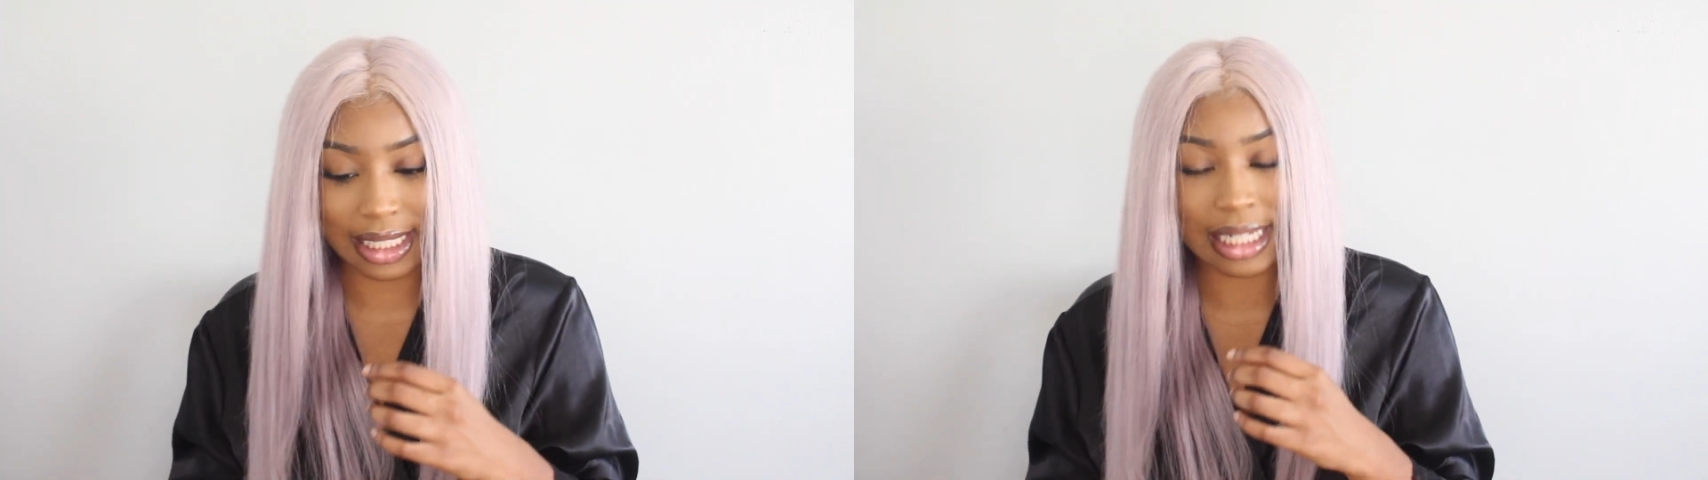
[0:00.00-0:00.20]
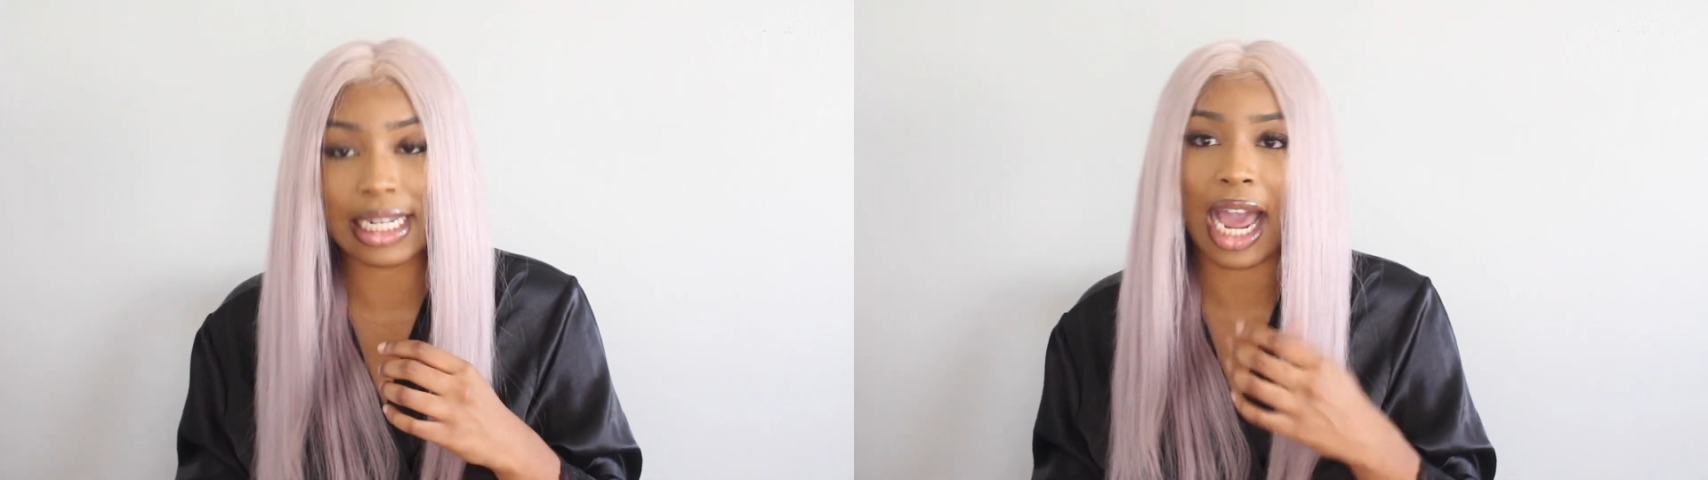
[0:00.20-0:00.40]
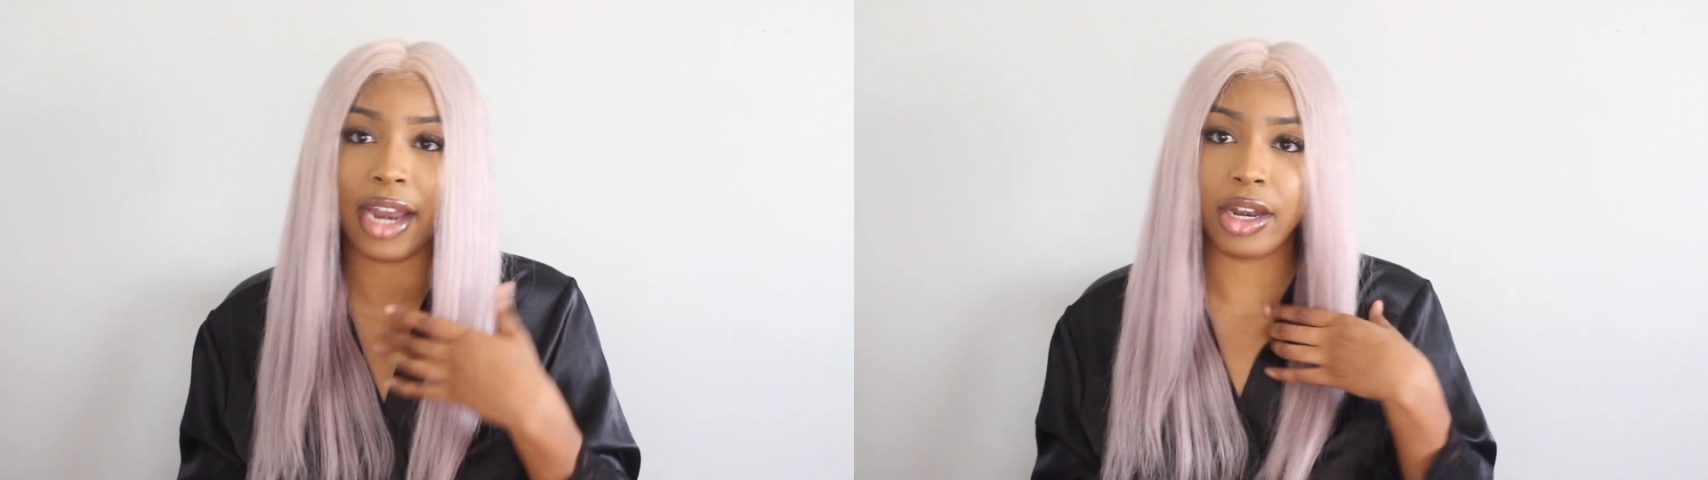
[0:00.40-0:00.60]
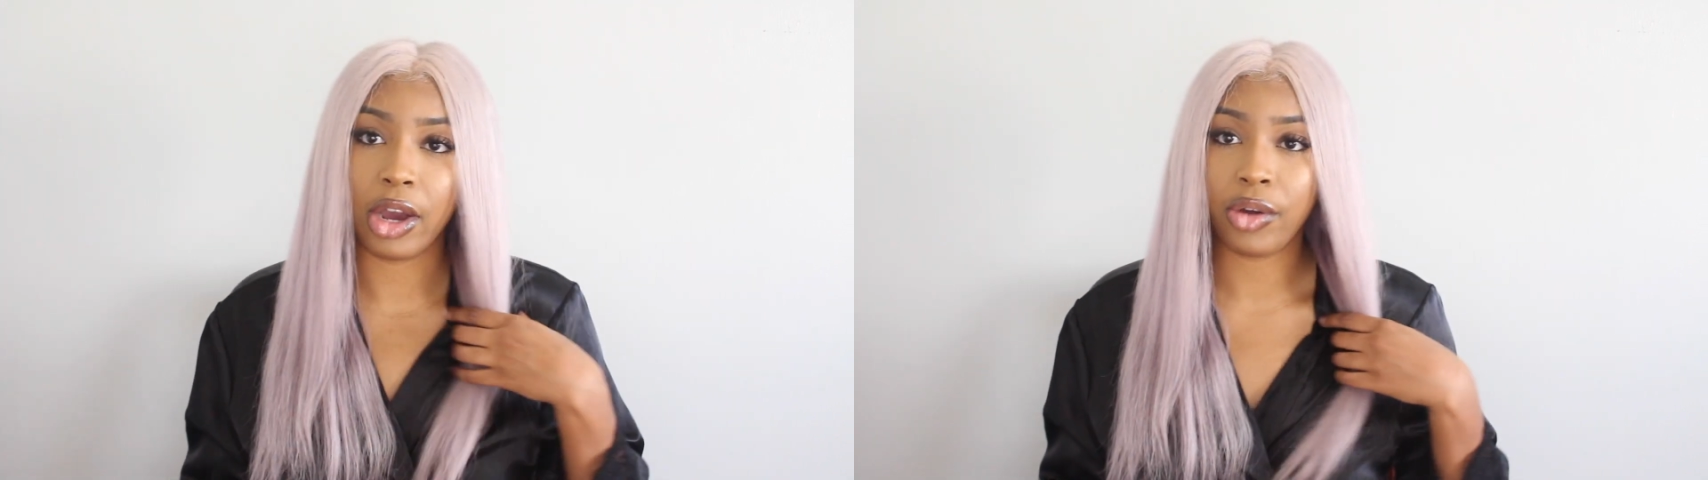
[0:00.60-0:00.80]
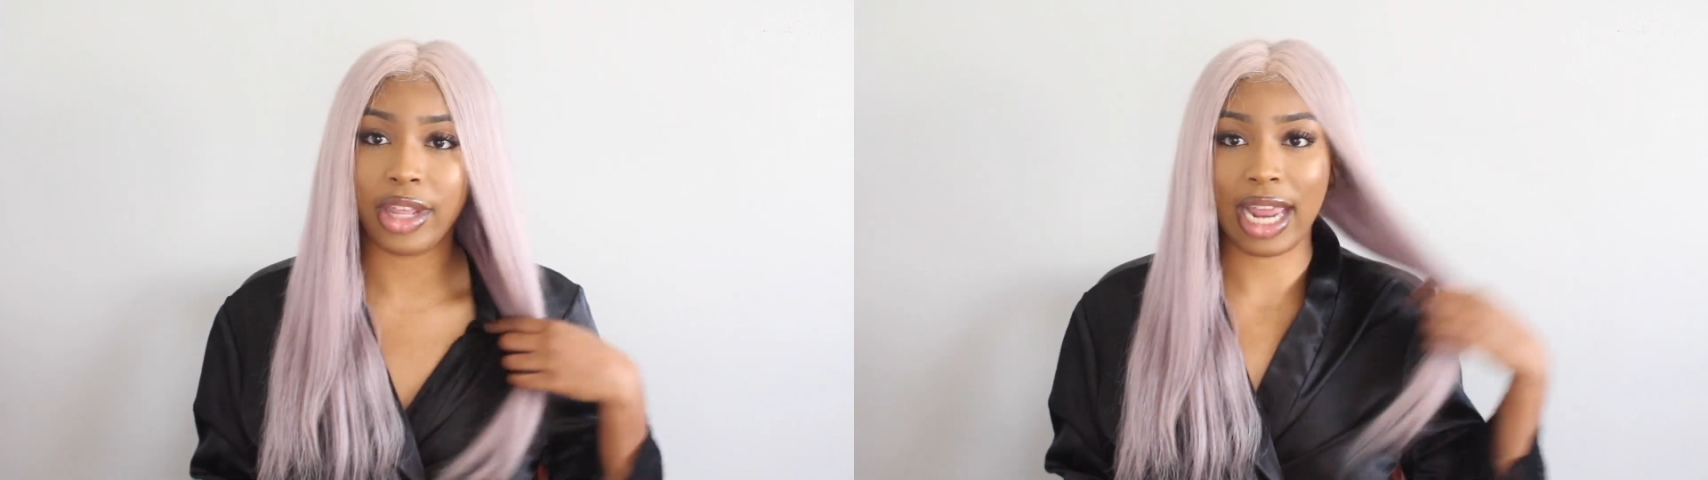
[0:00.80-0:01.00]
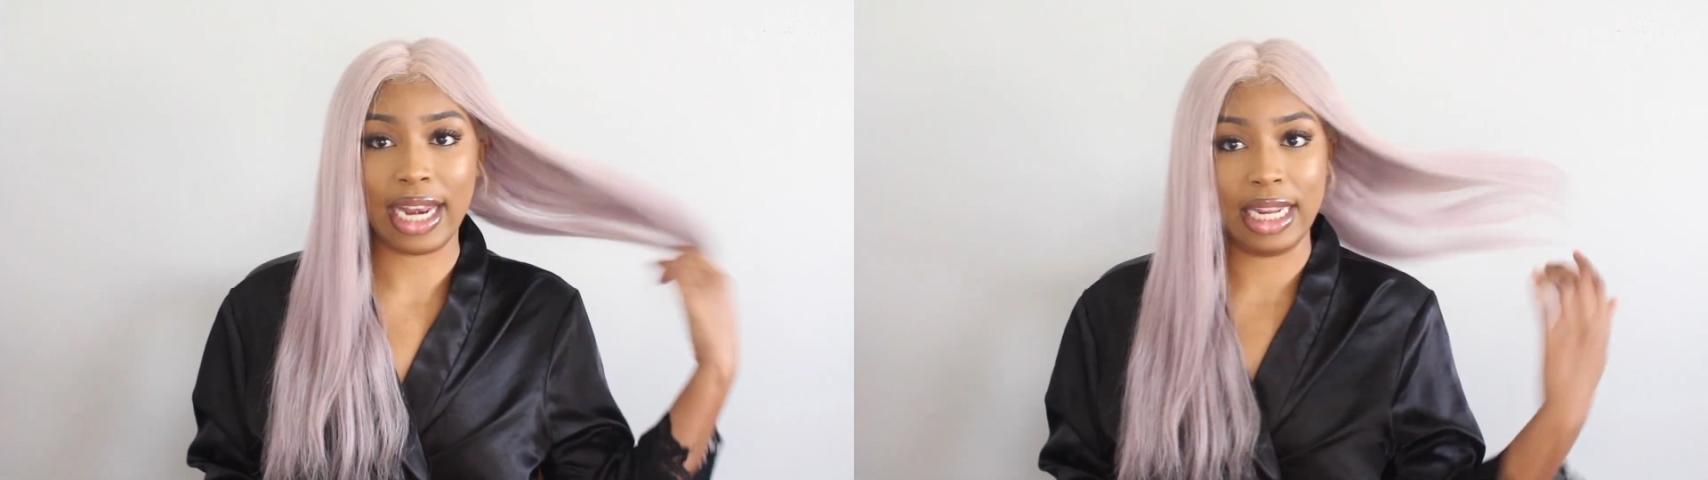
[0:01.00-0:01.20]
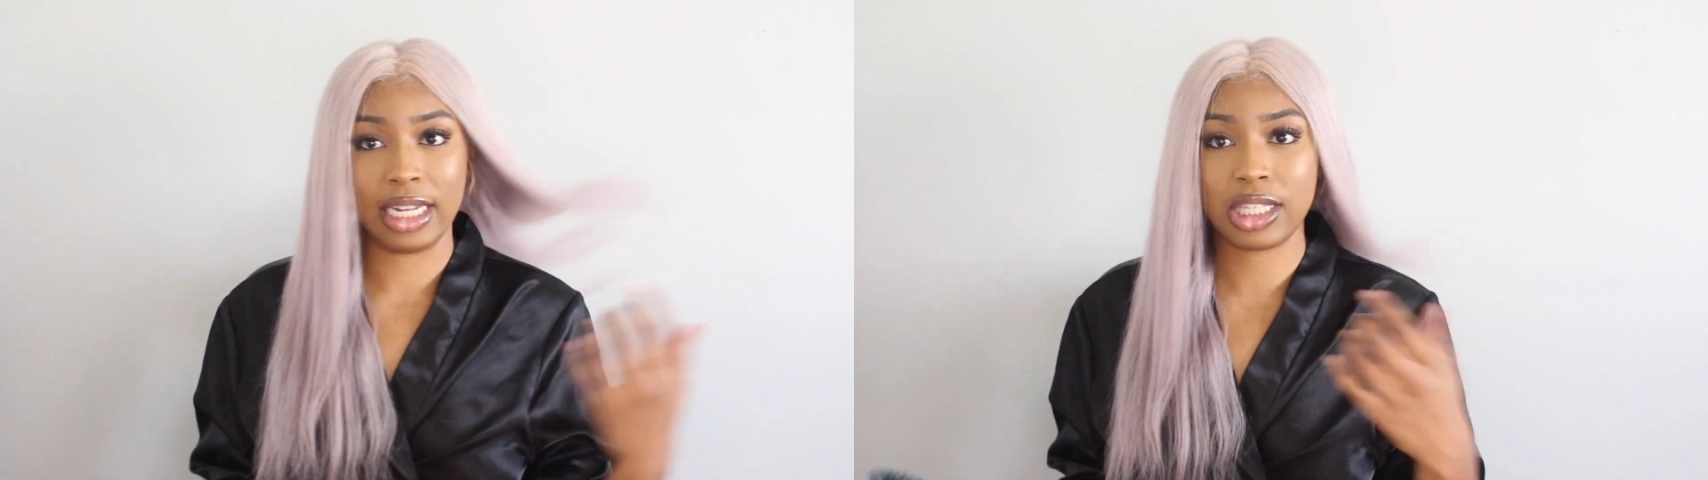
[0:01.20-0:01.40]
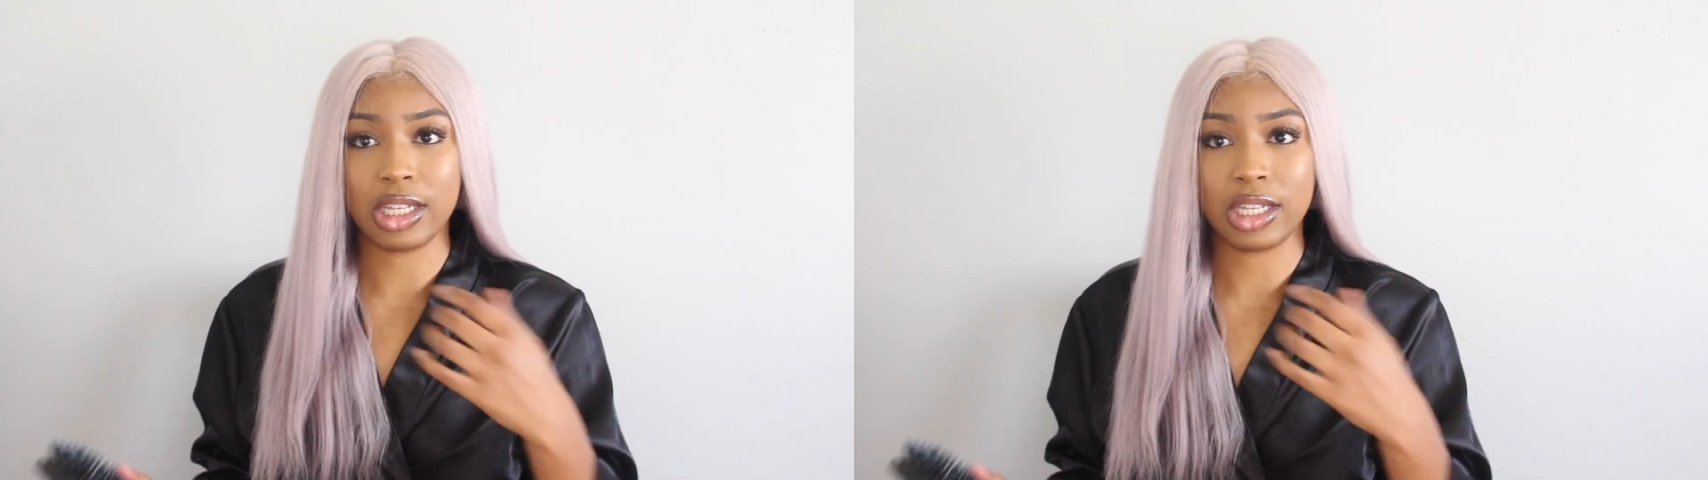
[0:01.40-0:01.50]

did not know that I needed